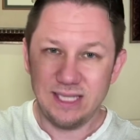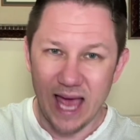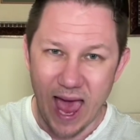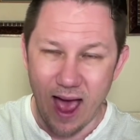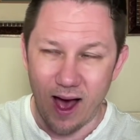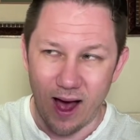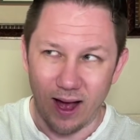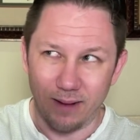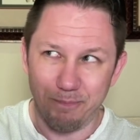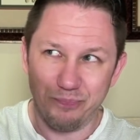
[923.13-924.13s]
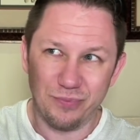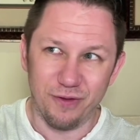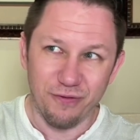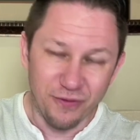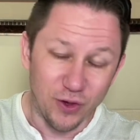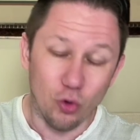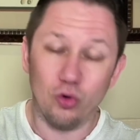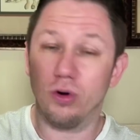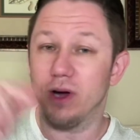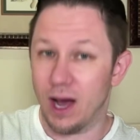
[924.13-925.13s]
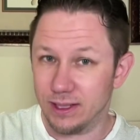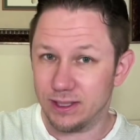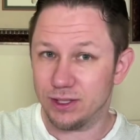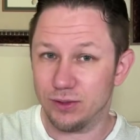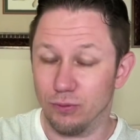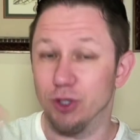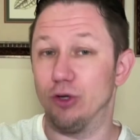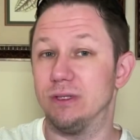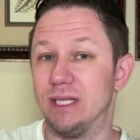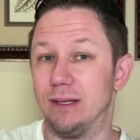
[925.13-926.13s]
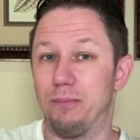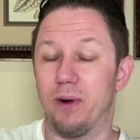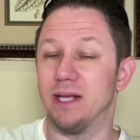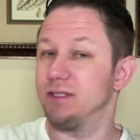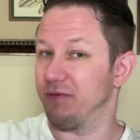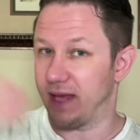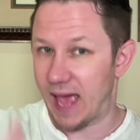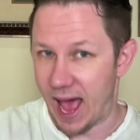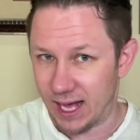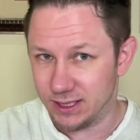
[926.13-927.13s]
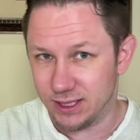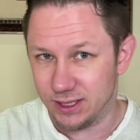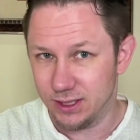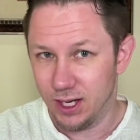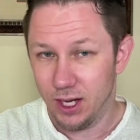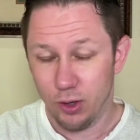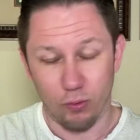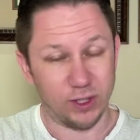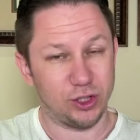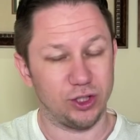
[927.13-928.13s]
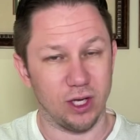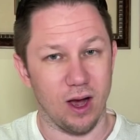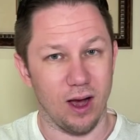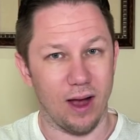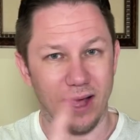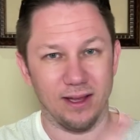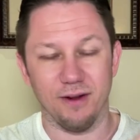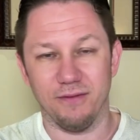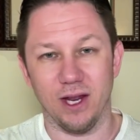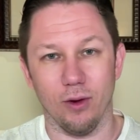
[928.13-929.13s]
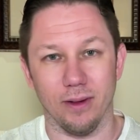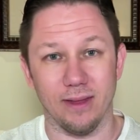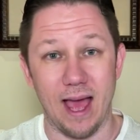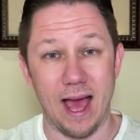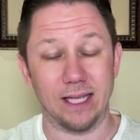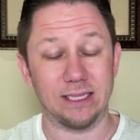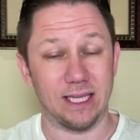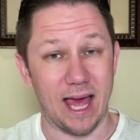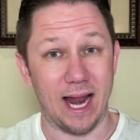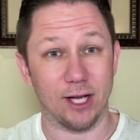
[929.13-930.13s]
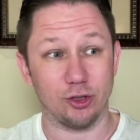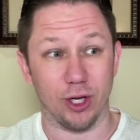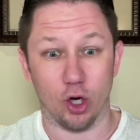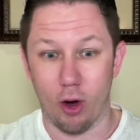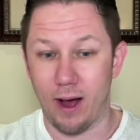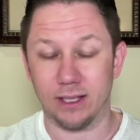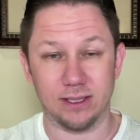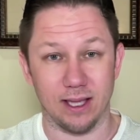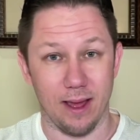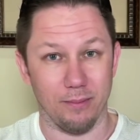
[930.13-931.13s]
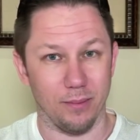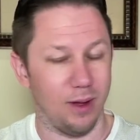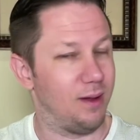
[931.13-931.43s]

uh, fuel cuts, reducing the price of gas, which uh, I did a video on that. That actually cost them